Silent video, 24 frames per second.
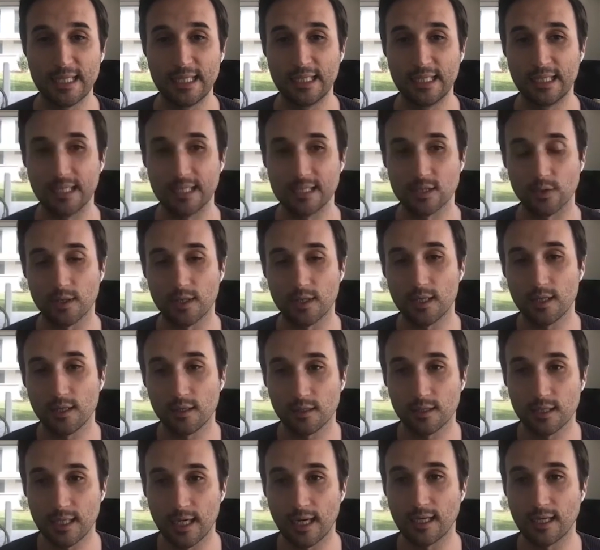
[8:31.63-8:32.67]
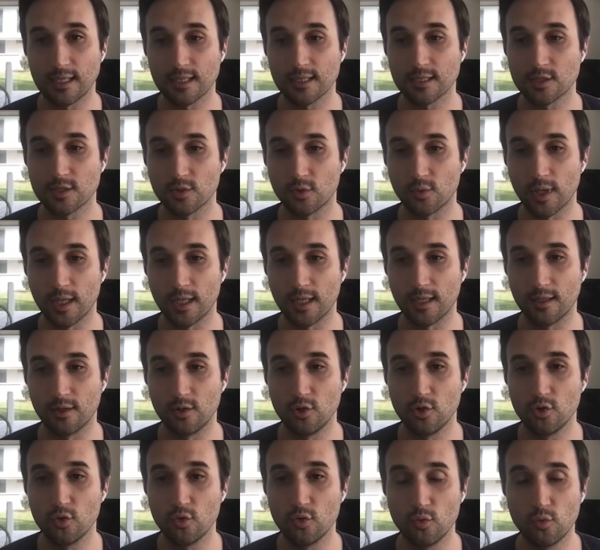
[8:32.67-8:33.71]
And so here, the idea is to create a
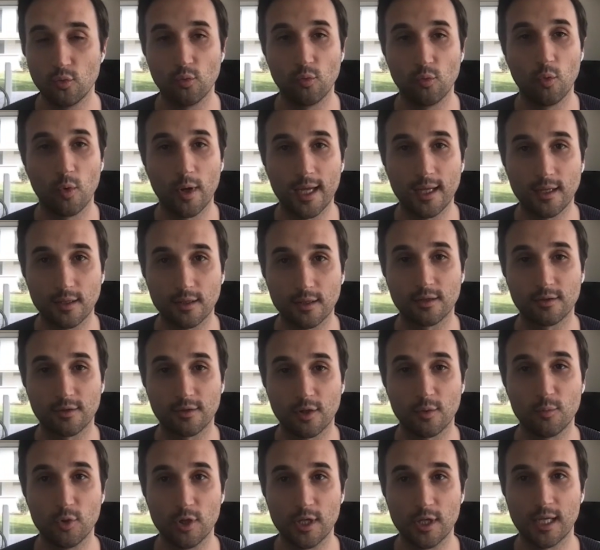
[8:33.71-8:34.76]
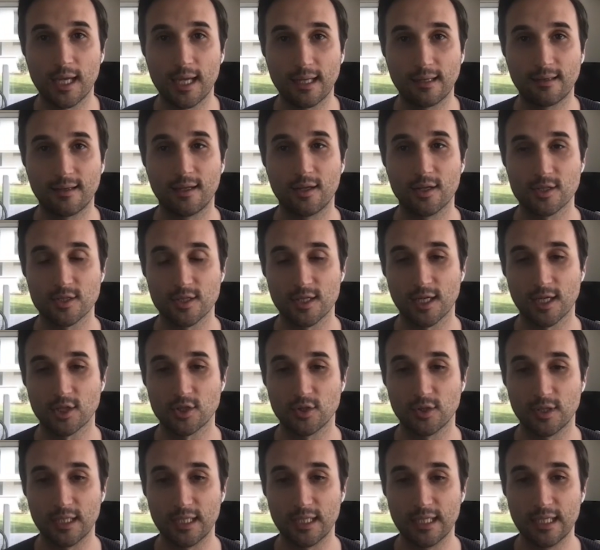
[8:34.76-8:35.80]
new way to communicate that doesn't
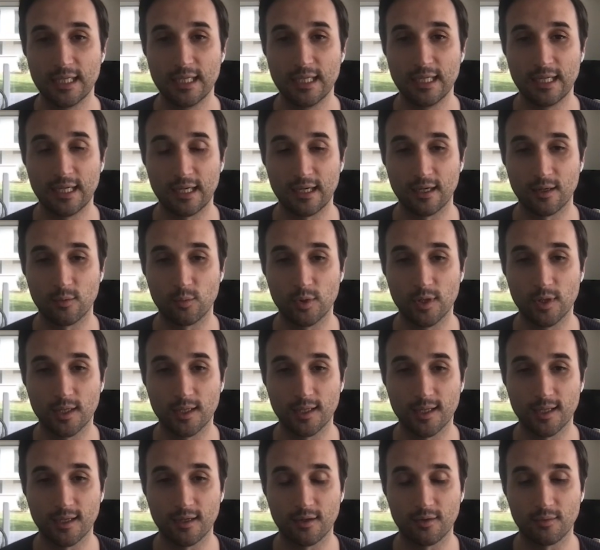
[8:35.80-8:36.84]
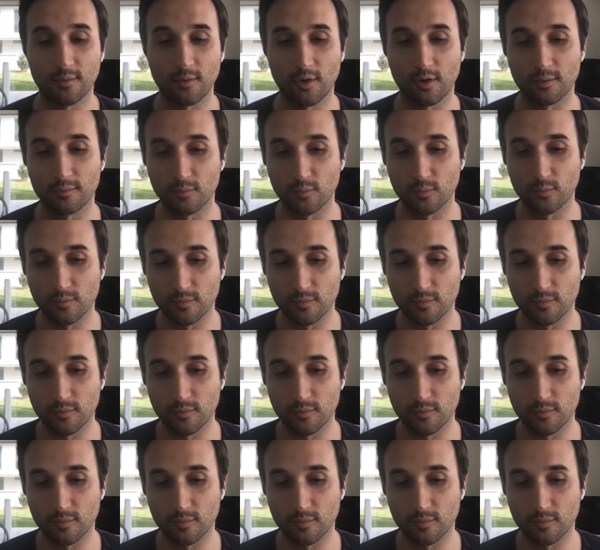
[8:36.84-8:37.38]
actually uh, relay or